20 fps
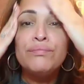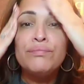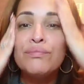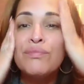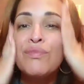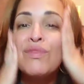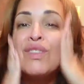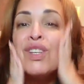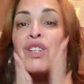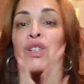
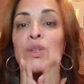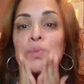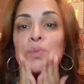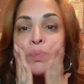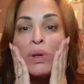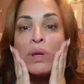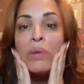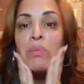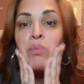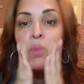there's
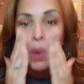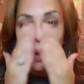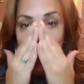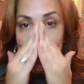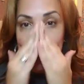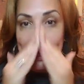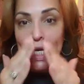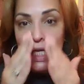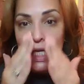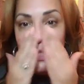been more
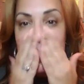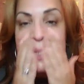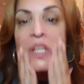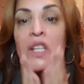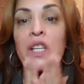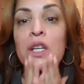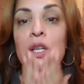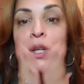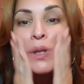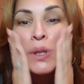
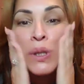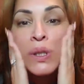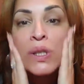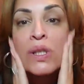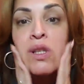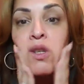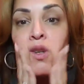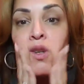cases